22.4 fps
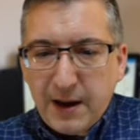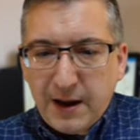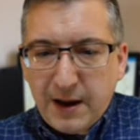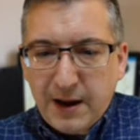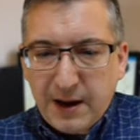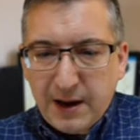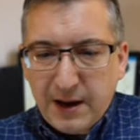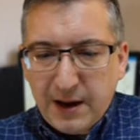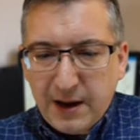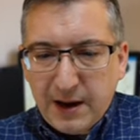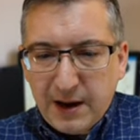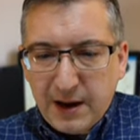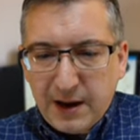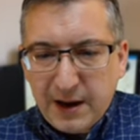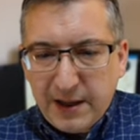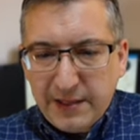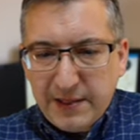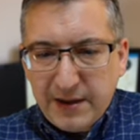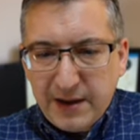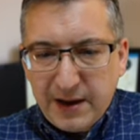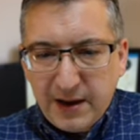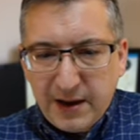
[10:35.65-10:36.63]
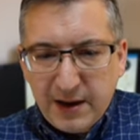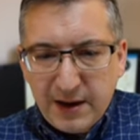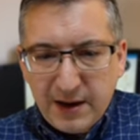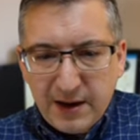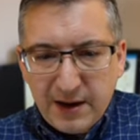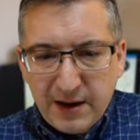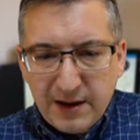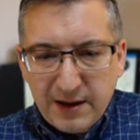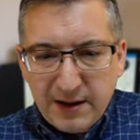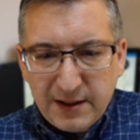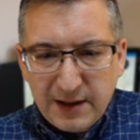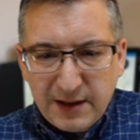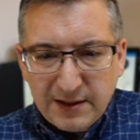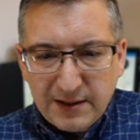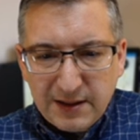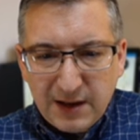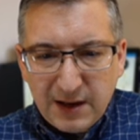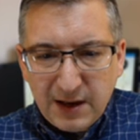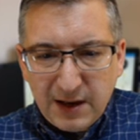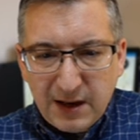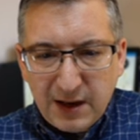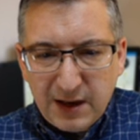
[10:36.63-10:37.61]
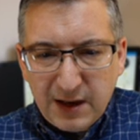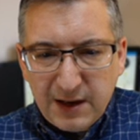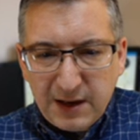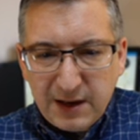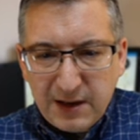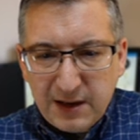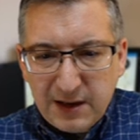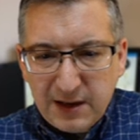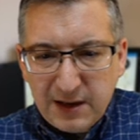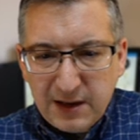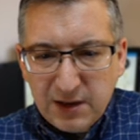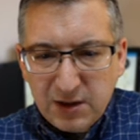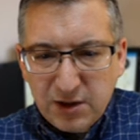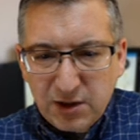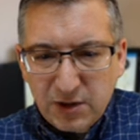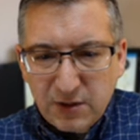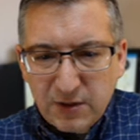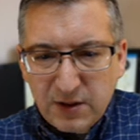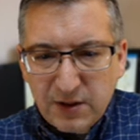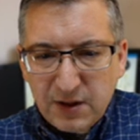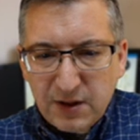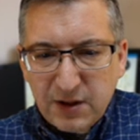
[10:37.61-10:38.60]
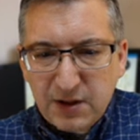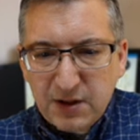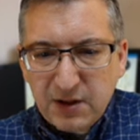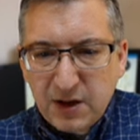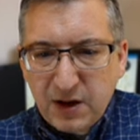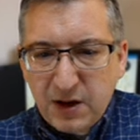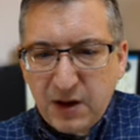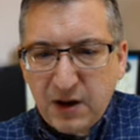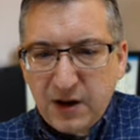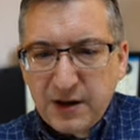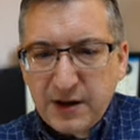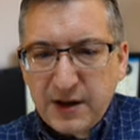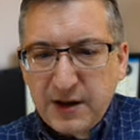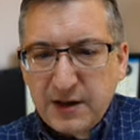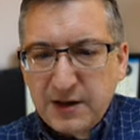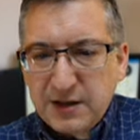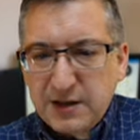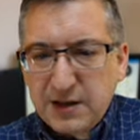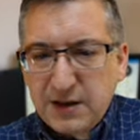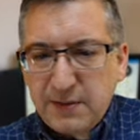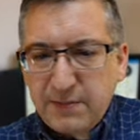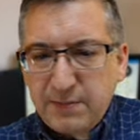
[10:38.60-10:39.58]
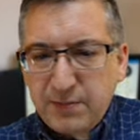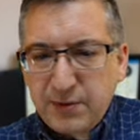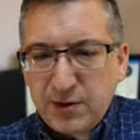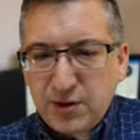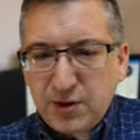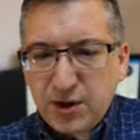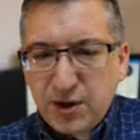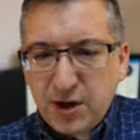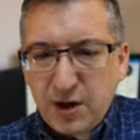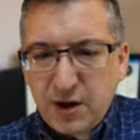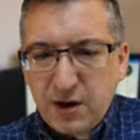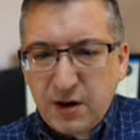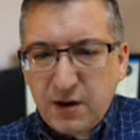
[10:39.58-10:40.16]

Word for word: And then there's a line here showing the target temperature